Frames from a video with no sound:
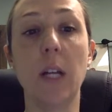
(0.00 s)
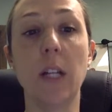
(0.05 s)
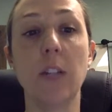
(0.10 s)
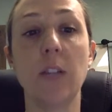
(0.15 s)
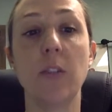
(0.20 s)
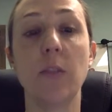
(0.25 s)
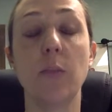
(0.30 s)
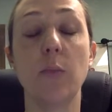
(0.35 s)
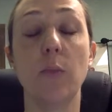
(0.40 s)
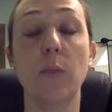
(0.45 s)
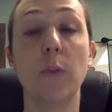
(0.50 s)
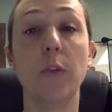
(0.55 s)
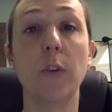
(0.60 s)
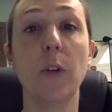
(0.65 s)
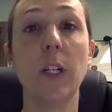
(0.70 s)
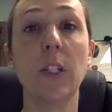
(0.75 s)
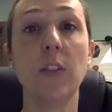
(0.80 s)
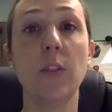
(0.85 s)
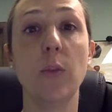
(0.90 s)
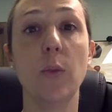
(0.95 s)
It's
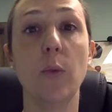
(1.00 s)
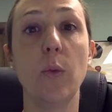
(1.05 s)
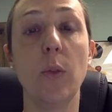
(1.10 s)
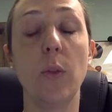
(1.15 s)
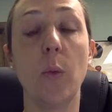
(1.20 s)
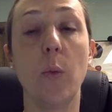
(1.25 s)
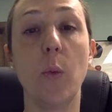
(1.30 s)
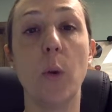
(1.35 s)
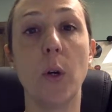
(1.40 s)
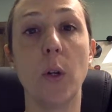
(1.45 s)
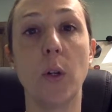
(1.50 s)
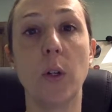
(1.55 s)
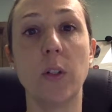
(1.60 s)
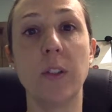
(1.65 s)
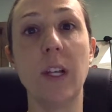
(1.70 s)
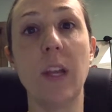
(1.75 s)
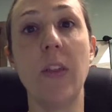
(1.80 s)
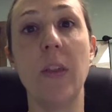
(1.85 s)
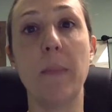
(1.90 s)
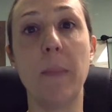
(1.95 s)
referring to the
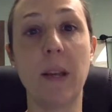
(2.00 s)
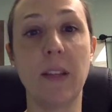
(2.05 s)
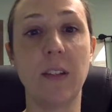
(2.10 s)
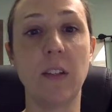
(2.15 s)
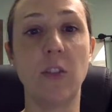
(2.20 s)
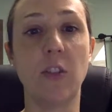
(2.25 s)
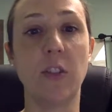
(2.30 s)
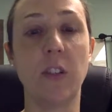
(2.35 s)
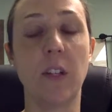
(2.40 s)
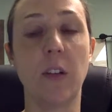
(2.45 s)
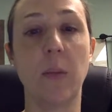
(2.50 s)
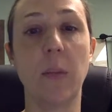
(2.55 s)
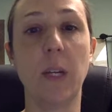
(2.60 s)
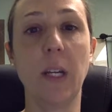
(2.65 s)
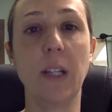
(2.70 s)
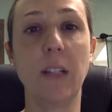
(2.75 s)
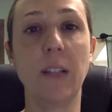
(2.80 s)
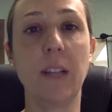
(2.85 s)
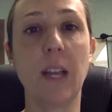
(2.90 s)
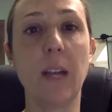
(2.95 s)
words and the messages that are
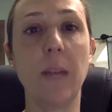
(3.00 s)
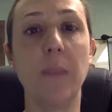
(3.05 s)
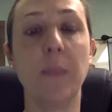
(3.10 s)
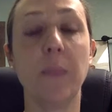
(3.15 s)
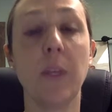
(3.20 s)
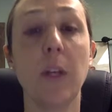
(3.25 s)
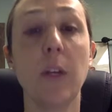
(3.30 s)
being sent.